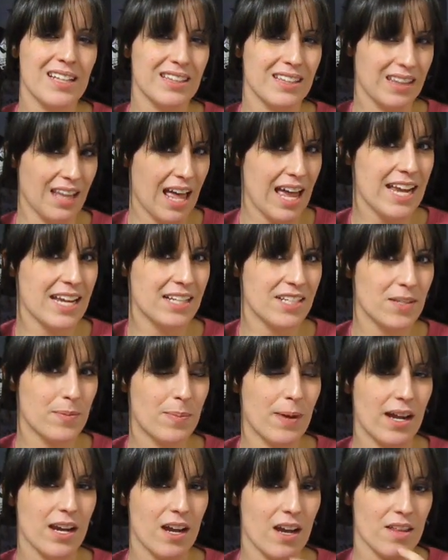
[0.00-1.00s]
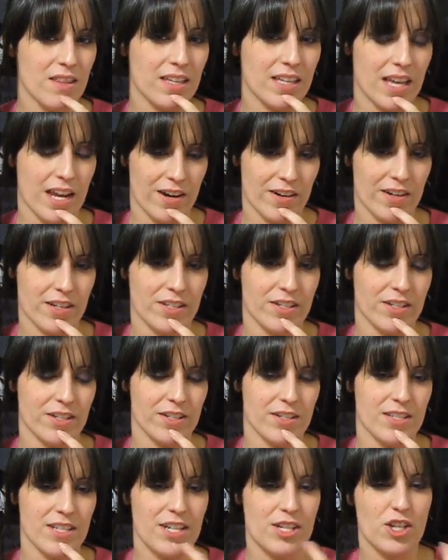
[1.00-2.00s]
liked by all the
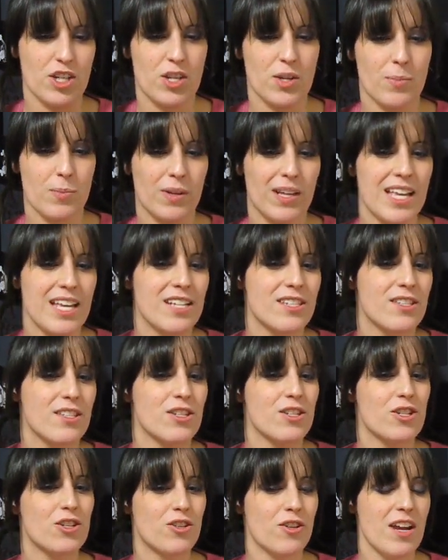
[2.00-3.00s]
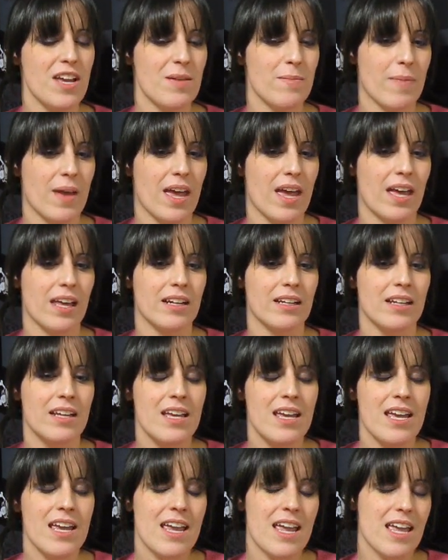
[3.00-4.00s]
characters, and she plays the straight man
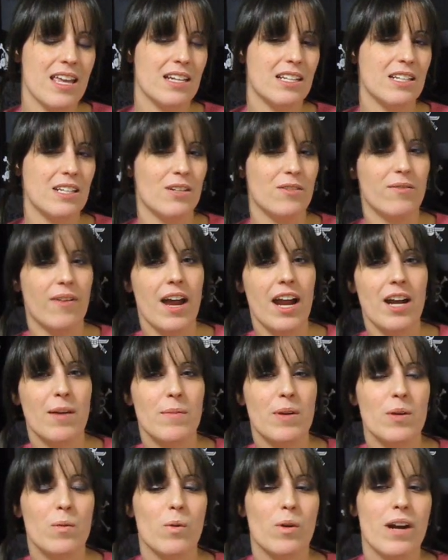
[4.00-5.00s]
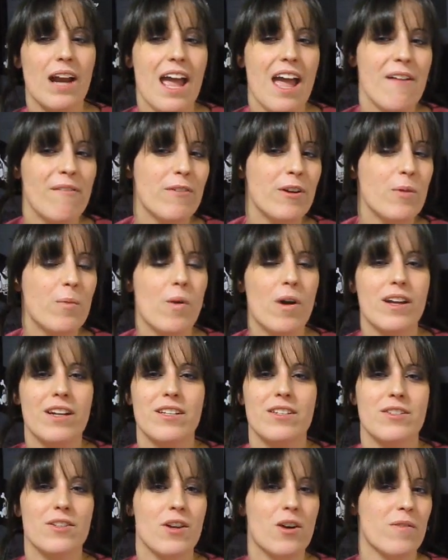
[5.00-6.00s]
in an environment where everyone
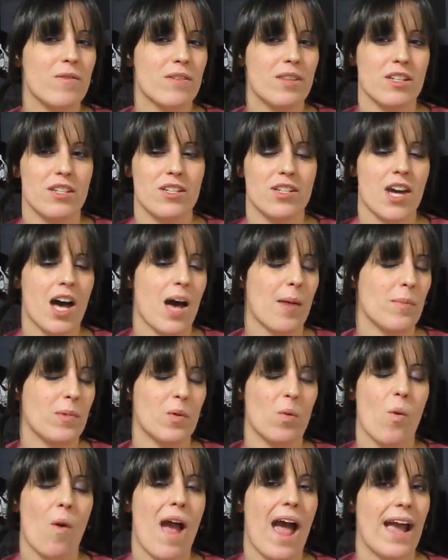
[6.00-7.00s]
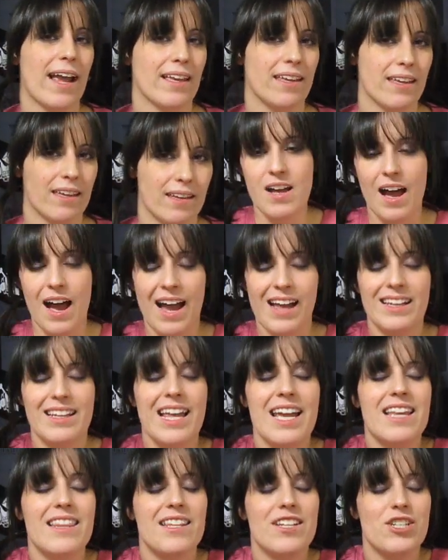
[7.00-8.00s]
is over the top and wacky. I
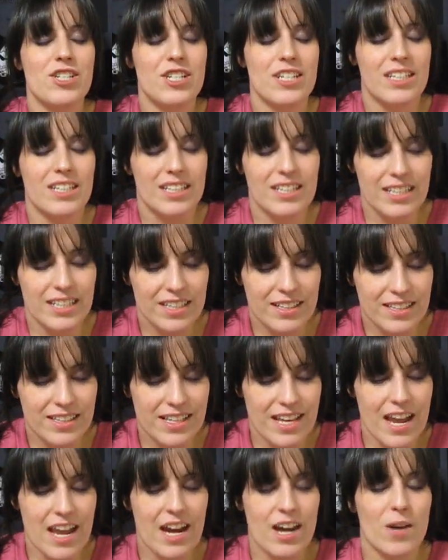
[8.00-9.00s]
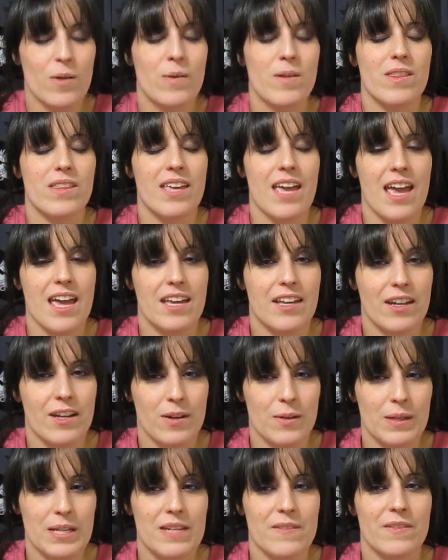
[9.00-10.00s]
like that she cleared the air with
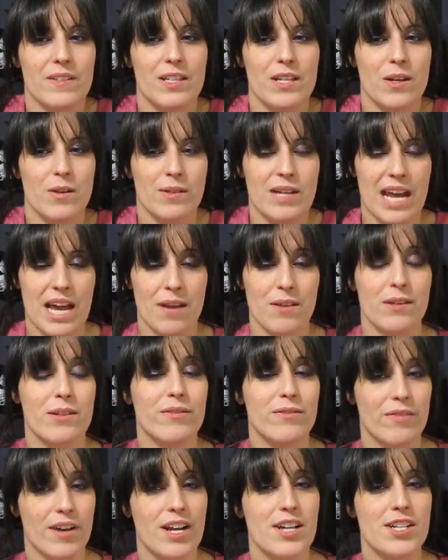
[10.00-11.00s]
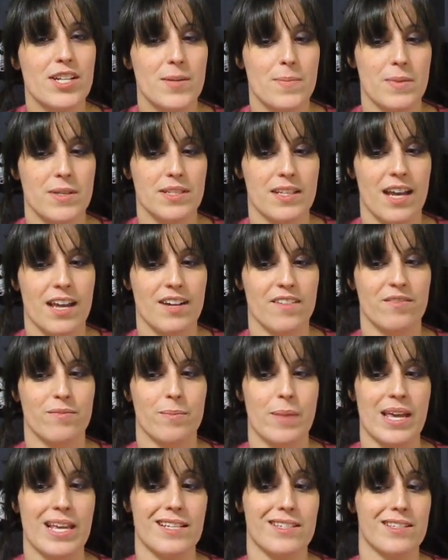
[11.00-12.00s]
Keiko, even though now their friendship is kind
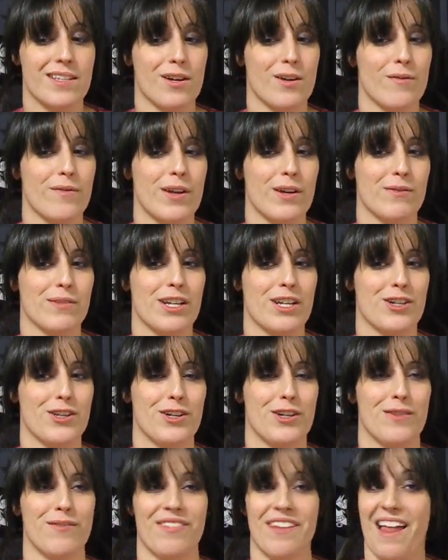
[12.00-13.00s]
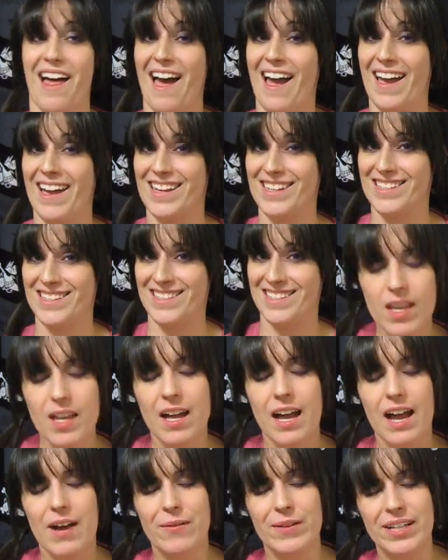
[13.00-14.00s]
of based on a foundation of lies.
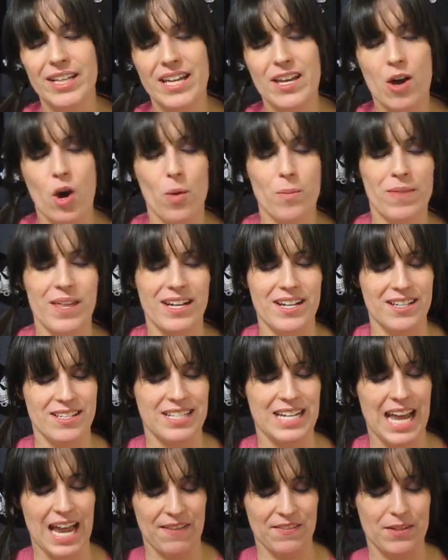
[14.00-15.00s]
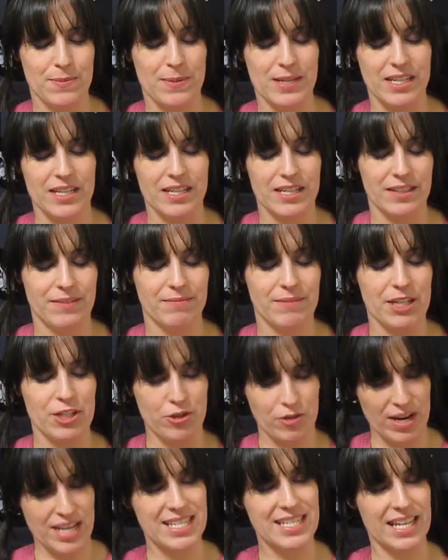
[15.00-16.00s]
I really hope that doesn't have to be
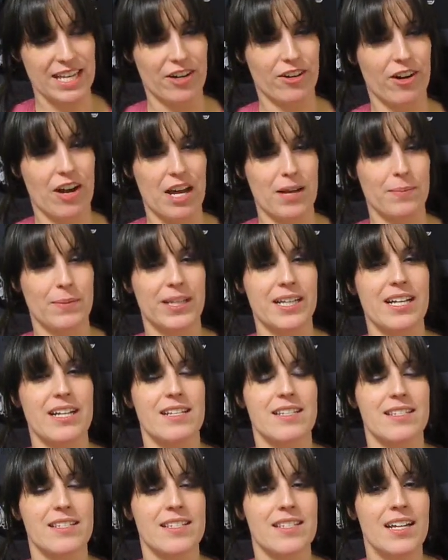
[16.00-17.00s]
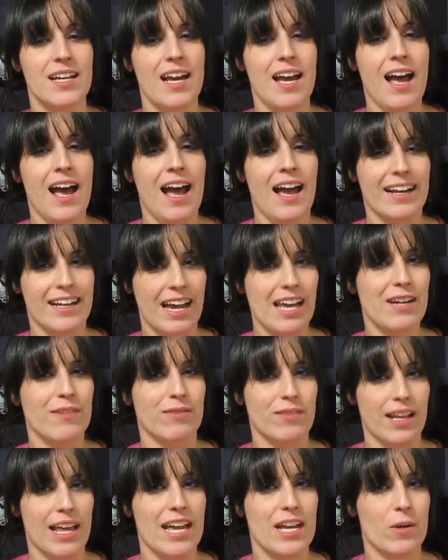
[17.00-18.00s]
addressed later on, because I kind
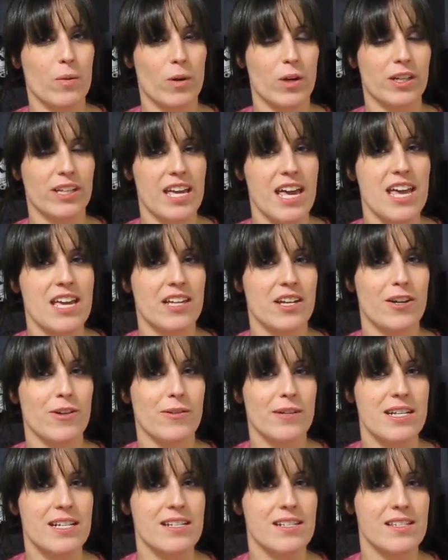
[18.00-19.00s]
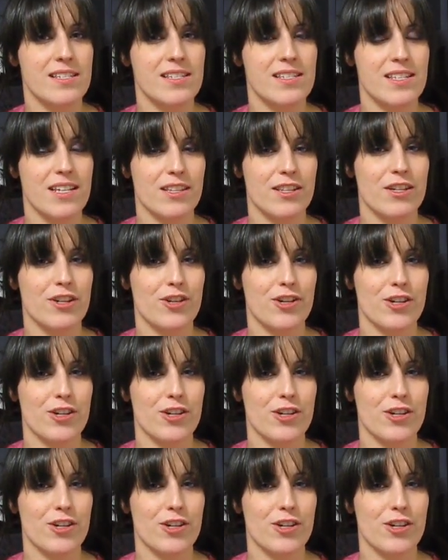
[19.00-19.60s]
of like where Keiko is in the